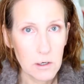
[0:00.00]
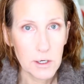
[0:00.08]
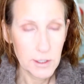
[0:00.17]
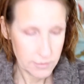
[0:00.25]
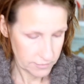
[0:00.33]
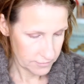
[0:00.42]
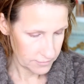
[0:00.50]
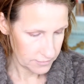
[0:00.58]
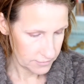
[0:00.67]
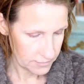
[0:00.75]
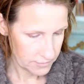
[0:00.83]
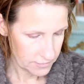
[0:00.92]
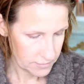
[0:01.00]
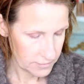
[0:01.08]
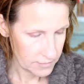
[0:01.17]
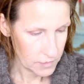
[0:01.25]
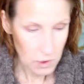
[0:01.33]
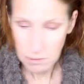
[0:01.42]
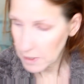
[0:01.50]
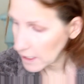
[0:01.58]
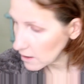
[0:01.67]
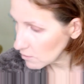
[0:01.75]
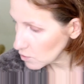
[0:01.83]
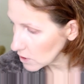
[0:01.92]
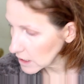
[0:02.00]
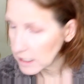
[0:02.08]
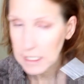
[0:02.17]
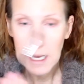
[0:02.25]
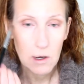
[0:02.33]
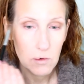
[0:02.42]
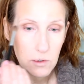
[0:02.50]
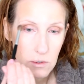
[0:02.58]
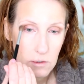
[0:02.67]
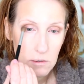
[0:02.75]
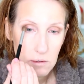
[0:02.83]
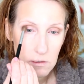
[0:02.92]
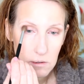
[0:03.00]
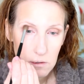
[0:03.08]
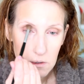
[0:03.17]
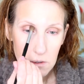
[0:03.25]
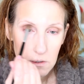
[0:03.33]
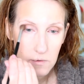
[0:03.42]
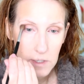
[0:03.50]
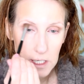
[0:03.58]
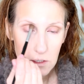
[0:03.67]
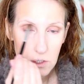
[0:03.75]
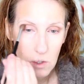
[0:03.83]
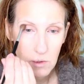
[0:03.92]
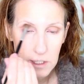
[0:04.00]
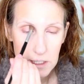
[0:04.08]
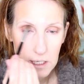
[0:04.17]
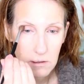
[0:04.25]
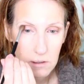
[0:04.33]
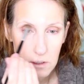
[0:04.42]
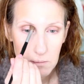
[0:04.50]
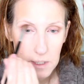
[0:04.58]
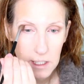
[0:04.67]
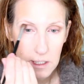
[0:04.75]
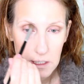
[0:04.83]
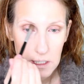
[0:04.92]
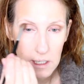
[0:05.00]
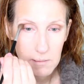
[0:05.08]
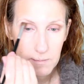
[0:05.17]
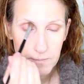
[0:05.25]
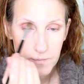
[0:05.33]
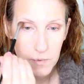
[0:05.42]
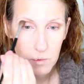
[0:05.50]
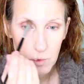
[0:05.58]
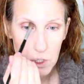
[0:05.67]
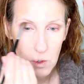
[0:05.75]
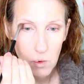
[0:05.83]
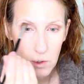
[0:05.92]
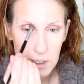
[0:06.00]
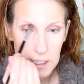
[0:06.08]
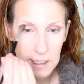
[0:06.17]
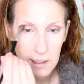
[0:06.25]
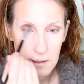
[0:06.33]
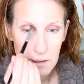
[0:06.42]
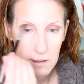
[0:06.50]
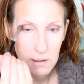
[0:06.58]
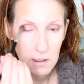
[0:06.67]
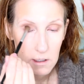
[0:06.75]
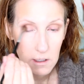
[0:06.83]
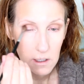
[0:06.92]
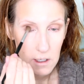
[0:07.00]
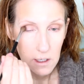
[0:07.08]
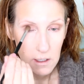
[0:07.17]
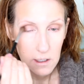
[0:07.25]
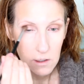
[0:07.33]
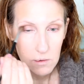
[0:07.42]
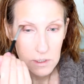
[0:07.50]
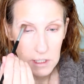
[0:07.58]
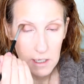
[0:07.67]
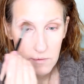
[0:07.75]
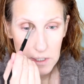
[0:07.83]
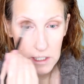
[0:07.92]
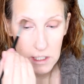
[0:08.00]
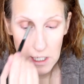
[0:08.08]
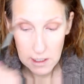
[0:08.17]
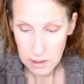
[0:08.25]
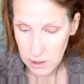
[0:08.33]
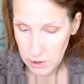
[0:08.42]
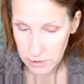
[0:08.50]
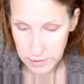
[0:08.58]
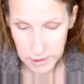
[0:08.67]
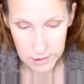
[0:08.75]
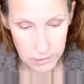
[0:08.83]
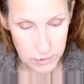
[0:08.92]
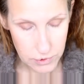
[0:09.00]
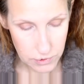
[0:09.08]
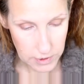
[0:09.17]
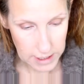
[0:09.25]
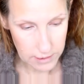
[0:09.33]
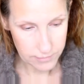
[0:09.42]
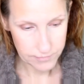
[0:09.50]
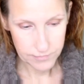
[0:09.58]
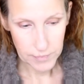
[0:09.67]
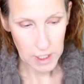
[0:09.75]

Sorry, you're being really loud. You gotta tone it down a little bit, honey. I'm recording. Always I have to get you out of here, and I don't wanna do that.